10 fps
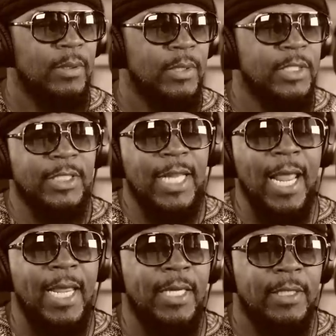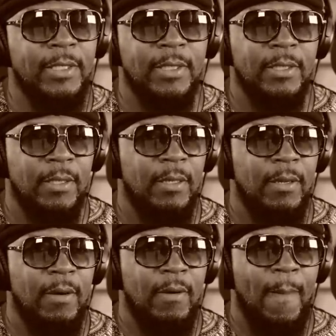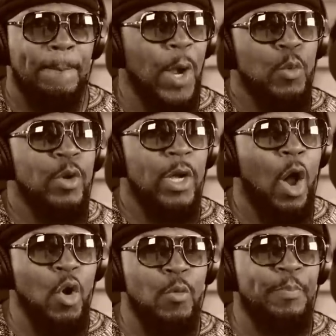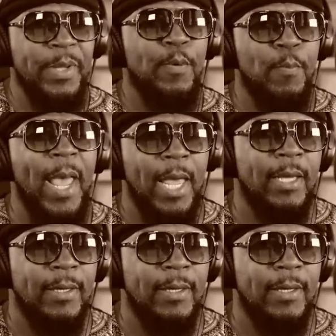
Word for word: Stains are what hold people back